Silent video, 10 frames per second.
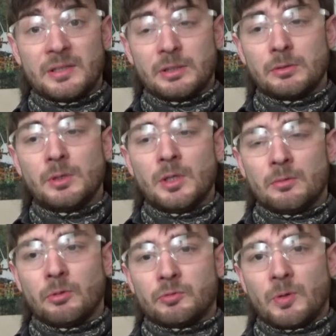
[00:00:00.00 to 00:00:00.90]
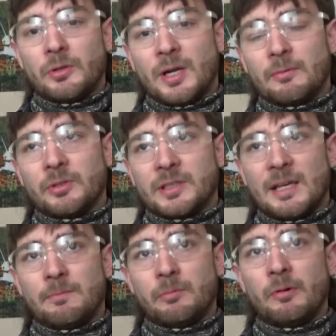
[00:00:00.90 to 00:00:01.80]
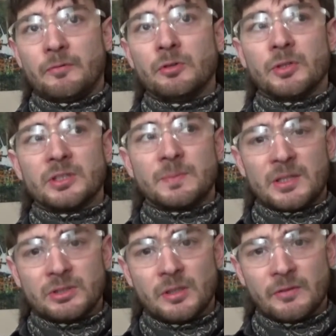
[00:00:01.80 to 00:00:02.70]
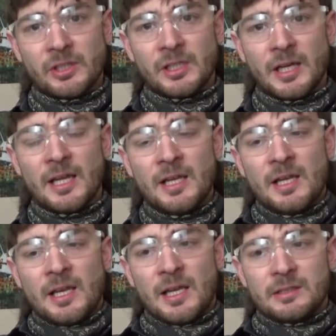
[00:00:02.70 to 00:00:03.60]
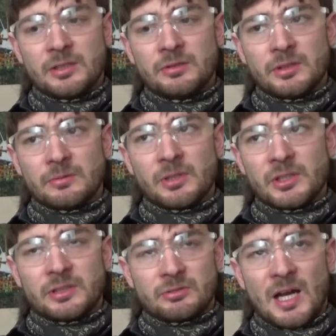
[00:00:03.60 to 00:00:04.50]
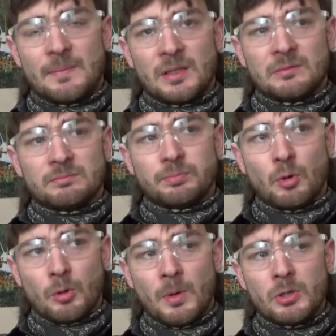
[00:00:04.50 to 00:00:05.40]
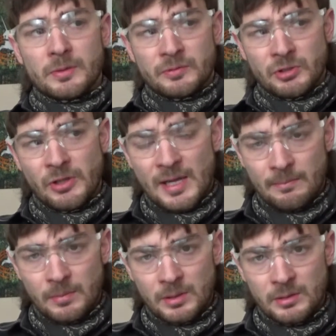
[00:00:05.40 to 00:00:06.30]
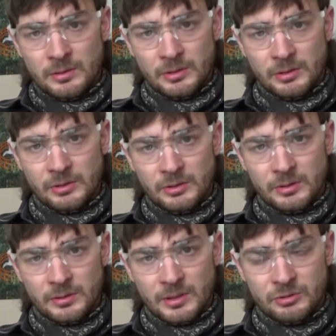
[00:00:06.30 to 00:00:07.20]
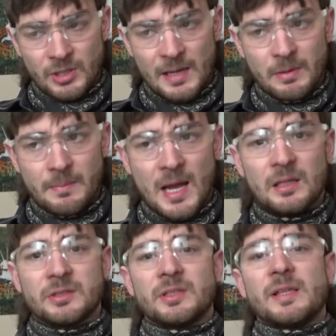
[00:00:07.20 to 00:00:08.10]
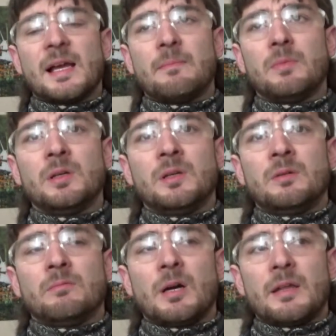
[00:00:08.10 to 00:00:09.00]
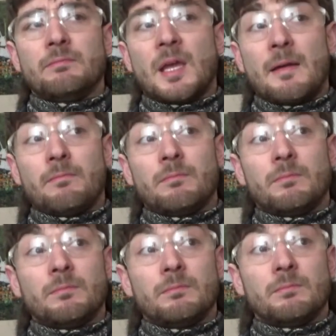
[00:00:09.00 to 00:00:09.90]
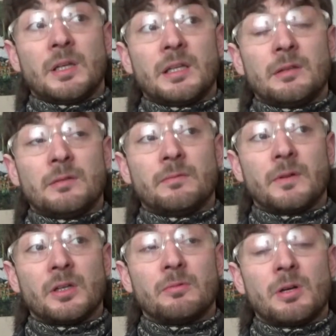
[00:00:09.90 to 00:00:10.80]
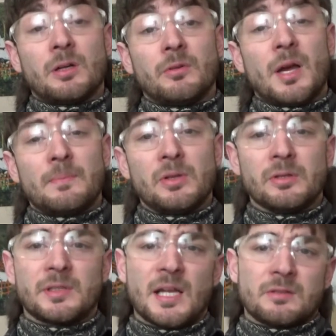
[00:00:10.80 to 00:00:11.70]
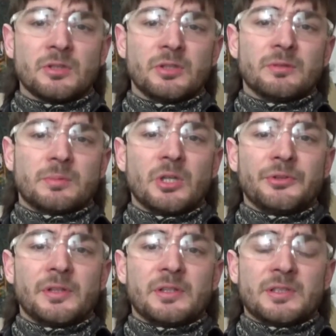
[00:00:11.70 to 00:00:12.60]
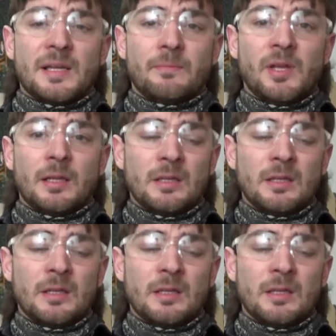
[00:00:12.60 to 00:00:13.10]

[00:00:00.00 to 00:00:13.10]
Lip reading: you, which one, they're not really capable of doing, especially over the internet, and two, you're really ascribing poor motives to them. You're ascribing malice to them when that may very well not be their intent, so you're guilty of the same thing.